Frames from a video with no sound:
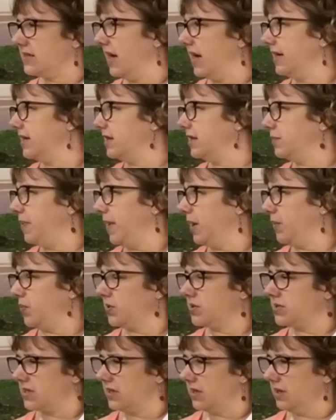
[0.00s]
side of the
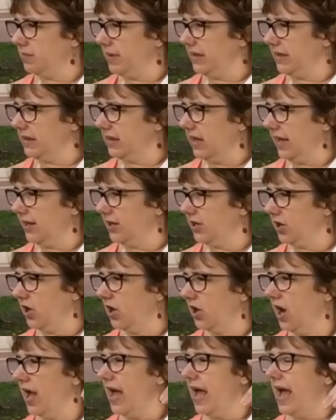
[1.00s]
paper is going to be
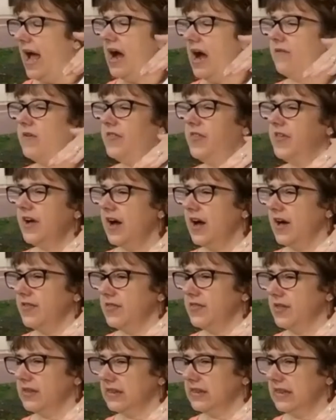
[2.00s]
lighter. Everything
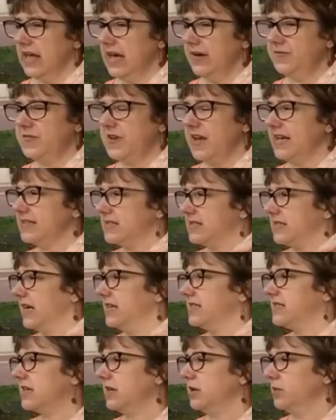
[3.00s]
on the left-hand
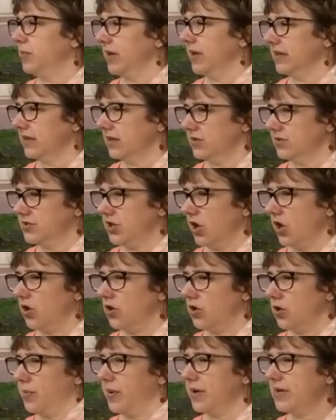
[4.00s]
side is going to be a little
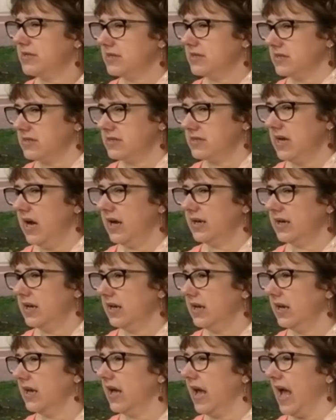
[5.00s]
darker because it's not
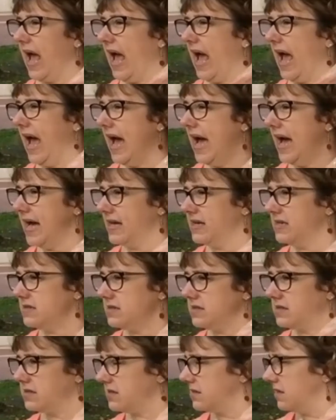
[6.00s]
getting
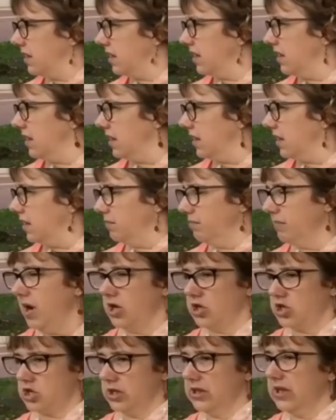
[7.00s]
as
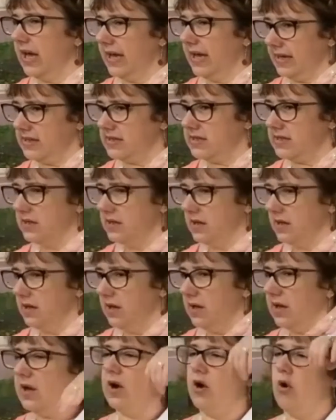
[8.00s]
much light,
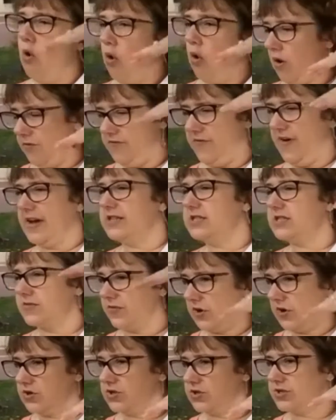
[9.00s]
or vice
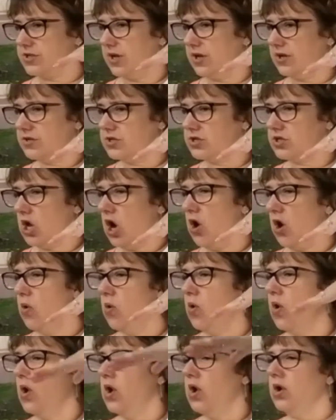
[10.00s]
versa.
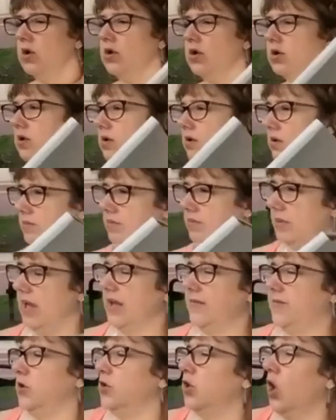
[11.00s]
So
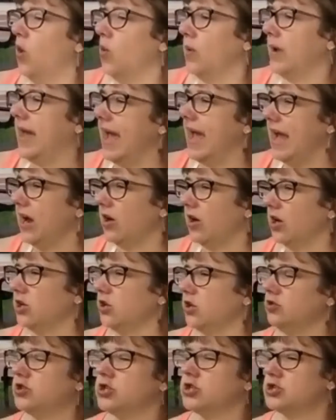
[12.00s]
if you don't care
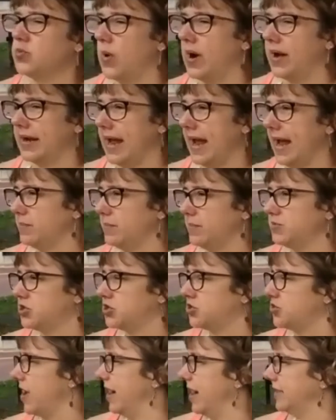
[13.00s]
and you just want
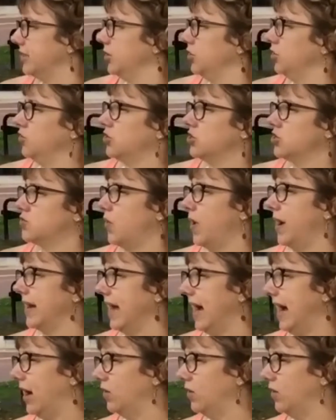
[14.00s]
abstract and you just want to